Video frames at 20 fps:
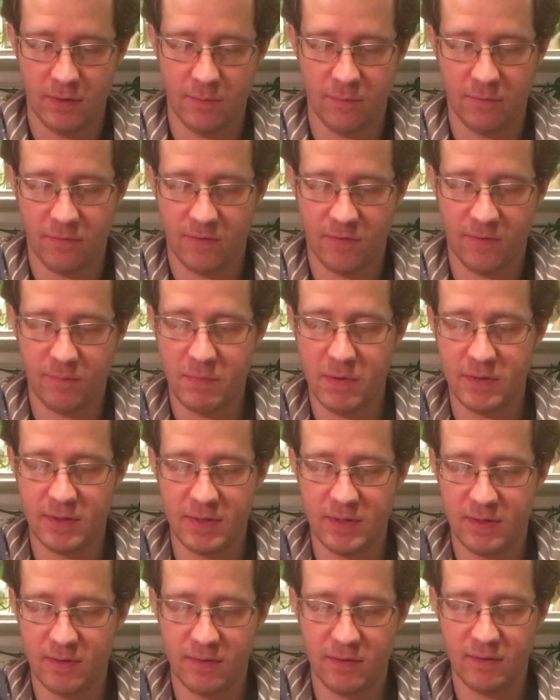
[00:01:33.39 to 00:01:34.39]
I'm
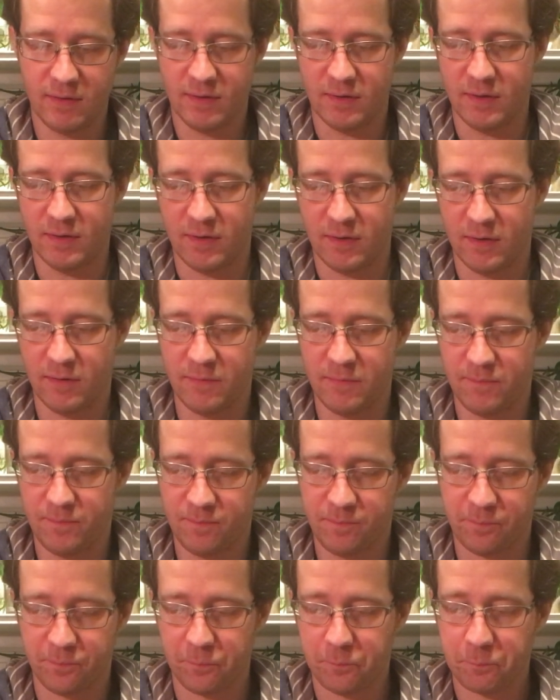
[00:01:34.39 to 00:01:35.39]
smelling their
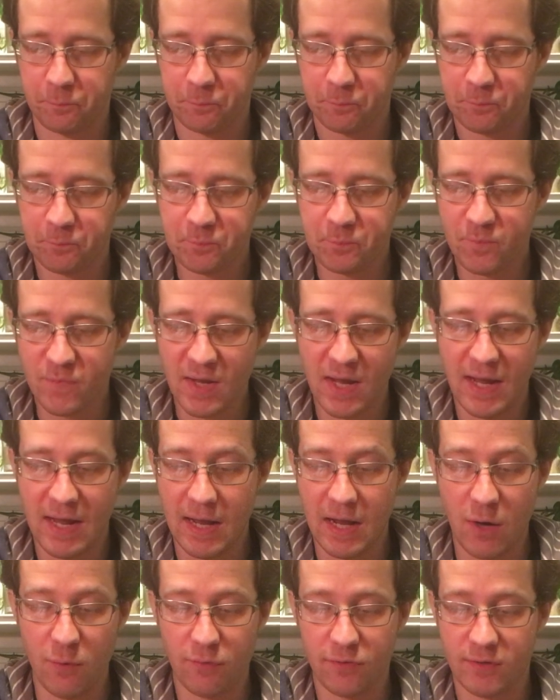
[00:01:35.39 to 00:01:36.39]

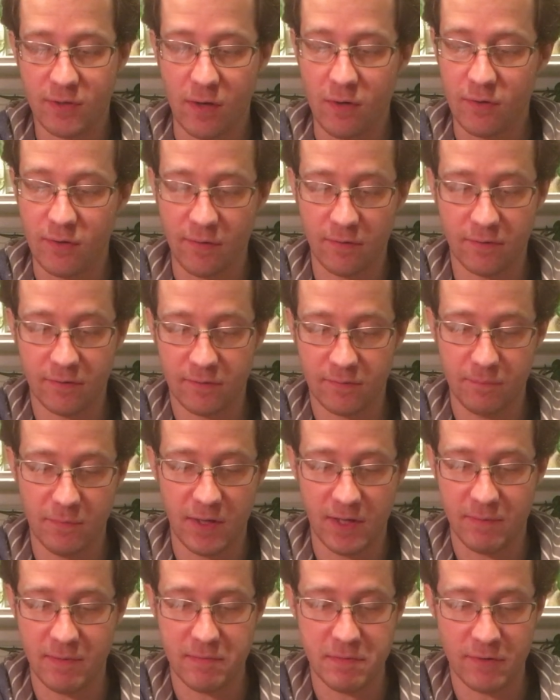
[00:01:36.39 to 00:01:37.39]
house tartness,
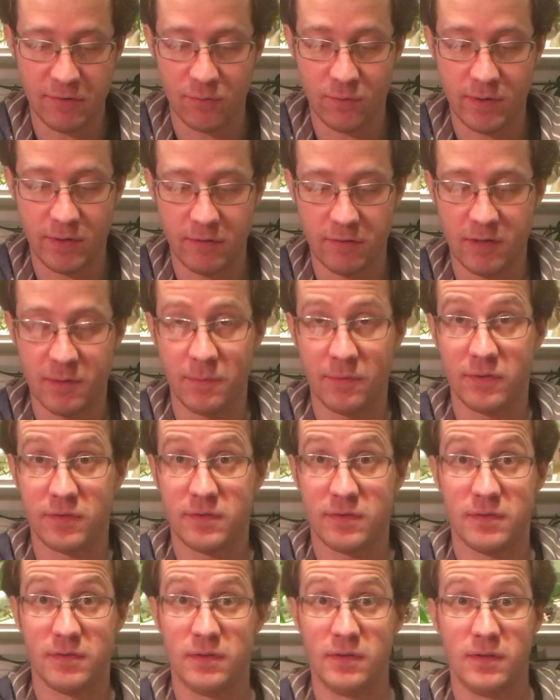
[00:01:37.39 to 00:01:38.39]
making my mouth water
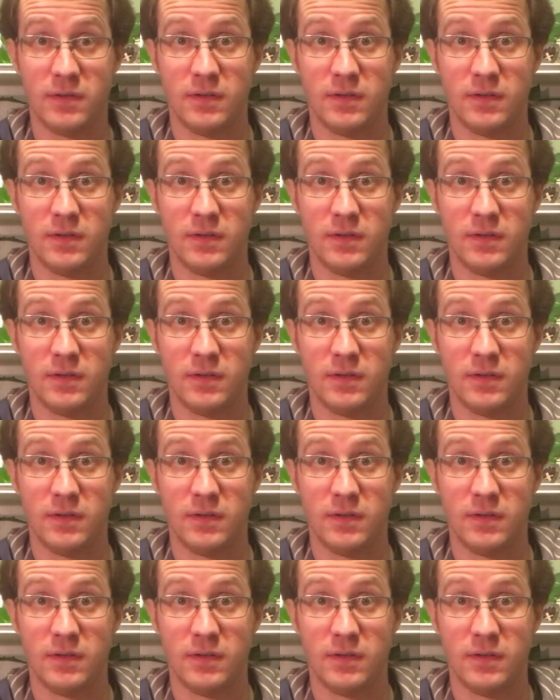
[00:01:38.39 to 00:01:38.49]
almost